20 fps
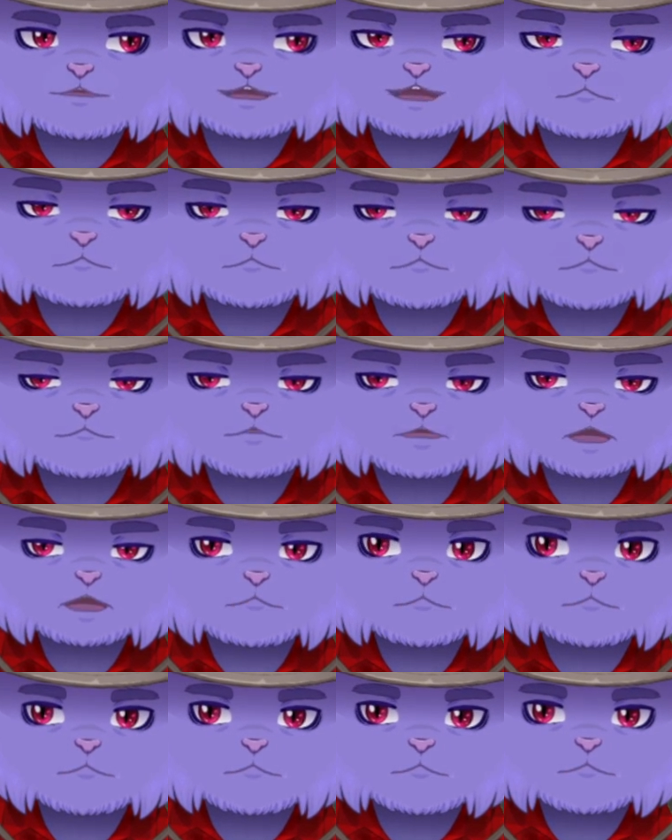like
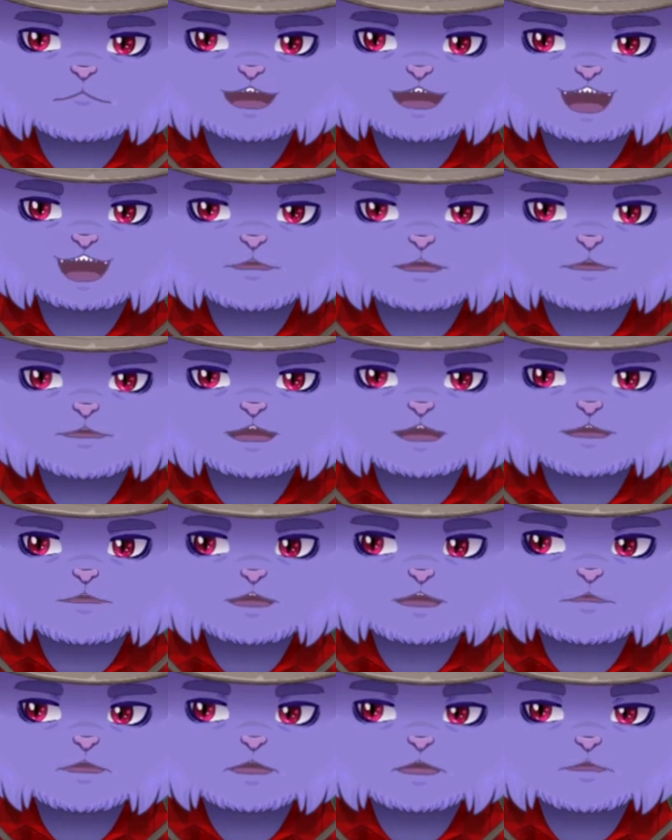gaming cards that they can
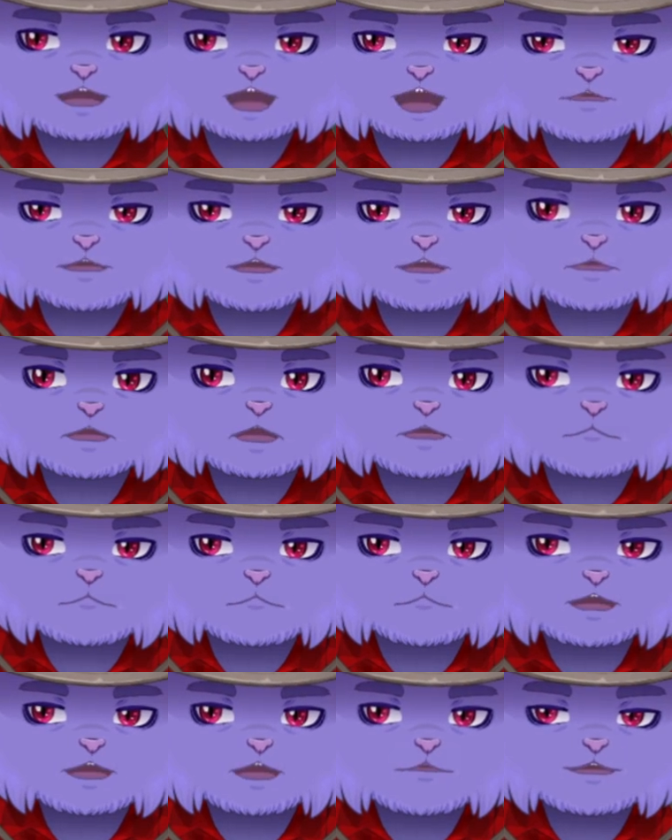use on Steam.
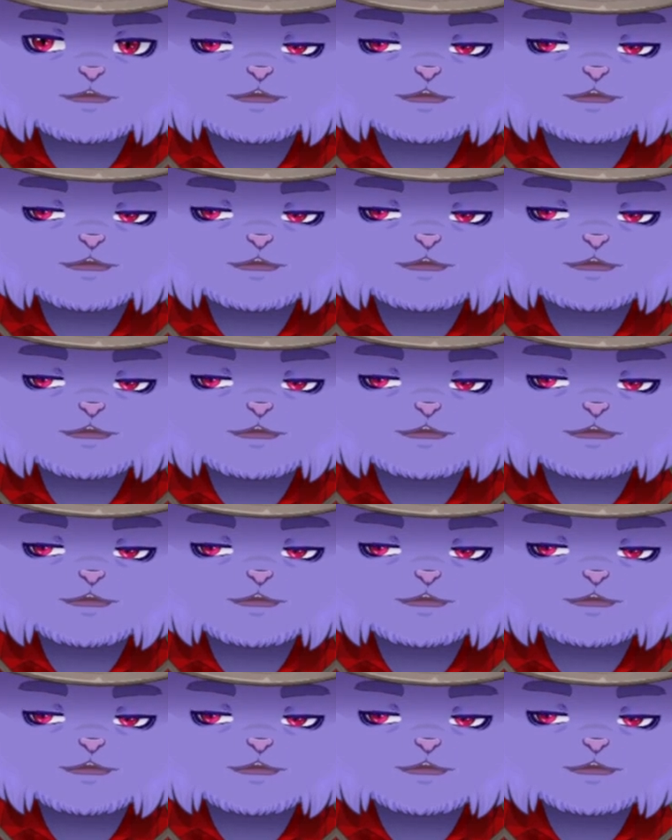It's a